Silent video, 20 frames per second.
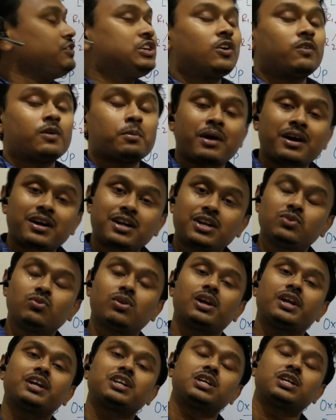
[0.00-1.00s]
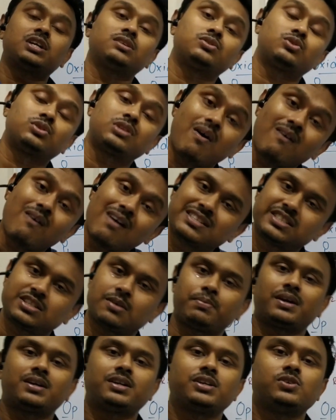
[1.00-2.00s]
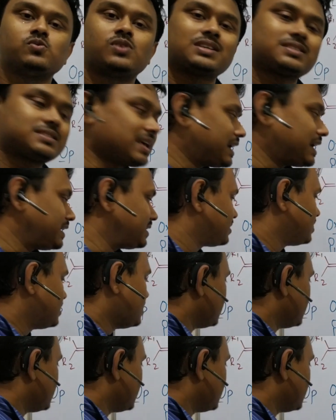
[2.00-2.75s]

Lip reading: of a particular reaction towards a particular site.